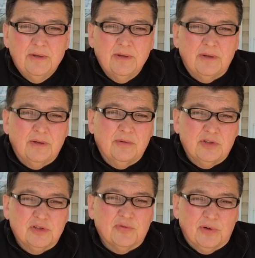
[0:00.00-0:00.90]
and
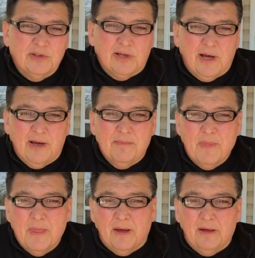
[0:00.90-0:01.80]
just for a time.
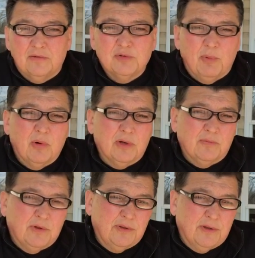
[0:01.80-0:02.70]
I have spoken
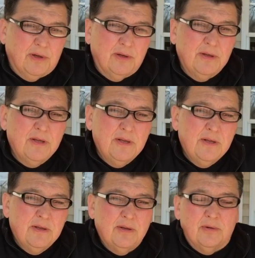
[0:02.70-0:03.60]
with the uh,
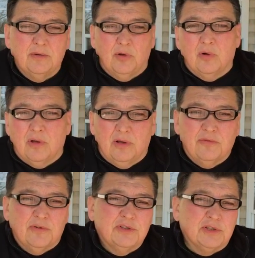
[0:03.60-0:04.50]
local
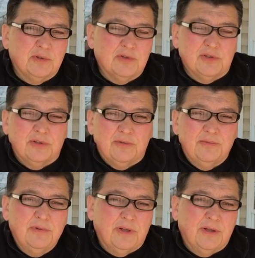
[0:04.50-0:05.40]
officials, and
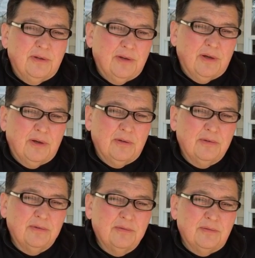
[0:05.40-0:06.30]
and uh,
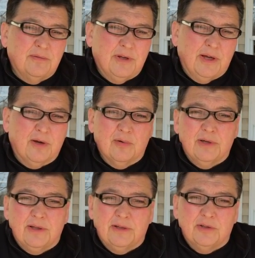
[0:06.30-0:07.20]
they
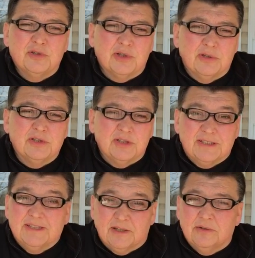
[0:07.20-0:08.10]
agree that the church is
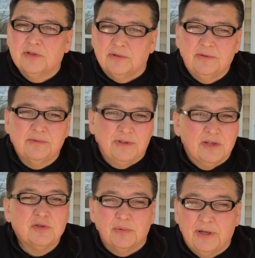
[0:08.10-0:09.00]
essential.
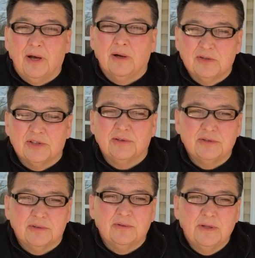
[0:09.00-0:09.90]
Yes, we are essential,